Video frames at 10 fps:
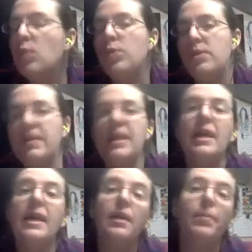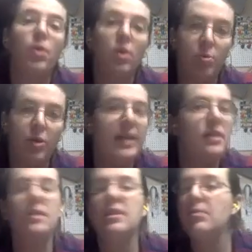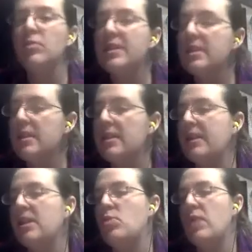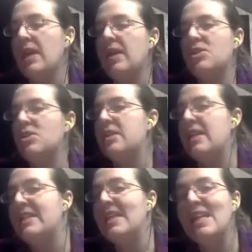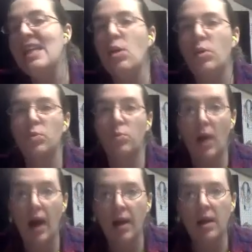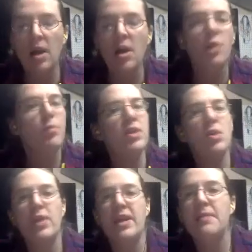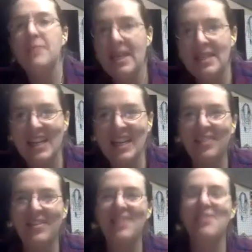would be inappropriate. The same reason that like you can't just date any old rock with uranium lead dating, right? You